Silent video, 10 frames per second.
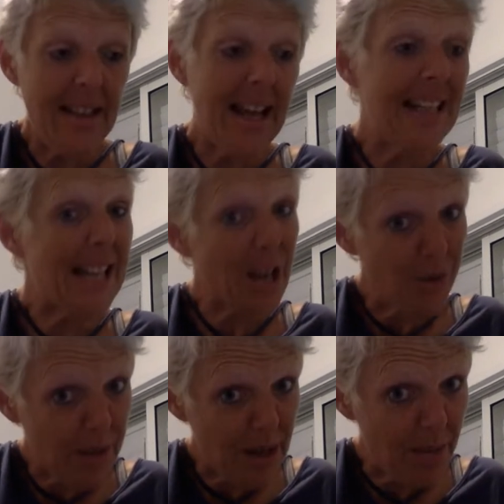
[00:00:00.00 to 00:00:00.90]
That is
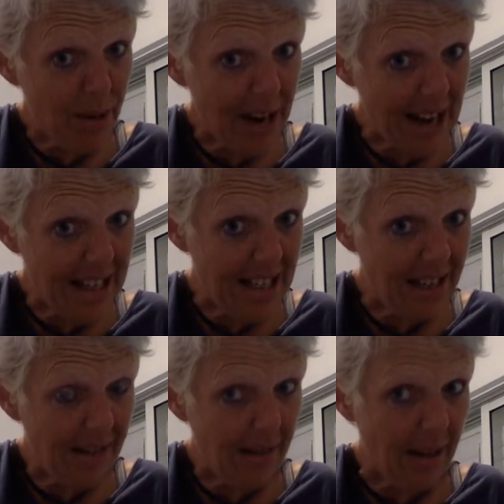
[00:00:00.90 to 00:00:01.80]
entry number
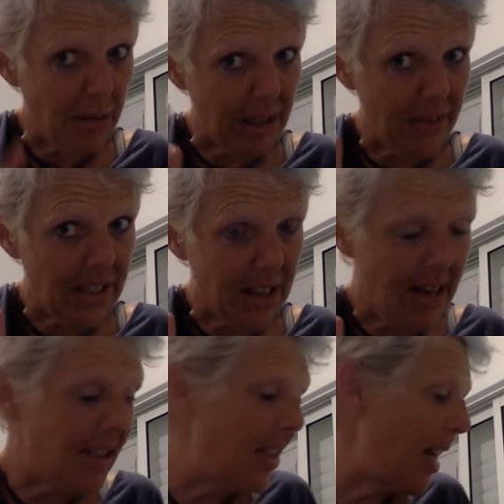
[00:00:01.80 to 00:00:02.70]
19. I believe it's
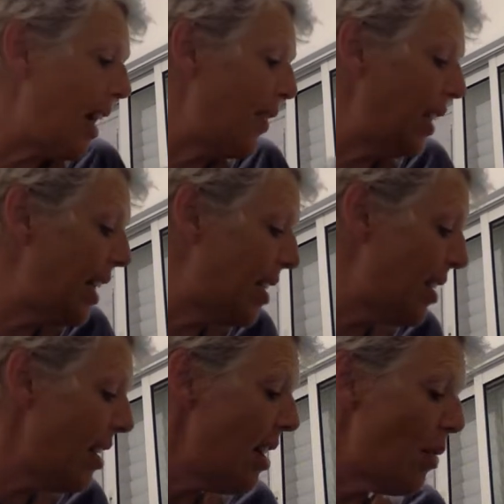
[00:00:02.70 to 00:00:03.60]
19. I have a list.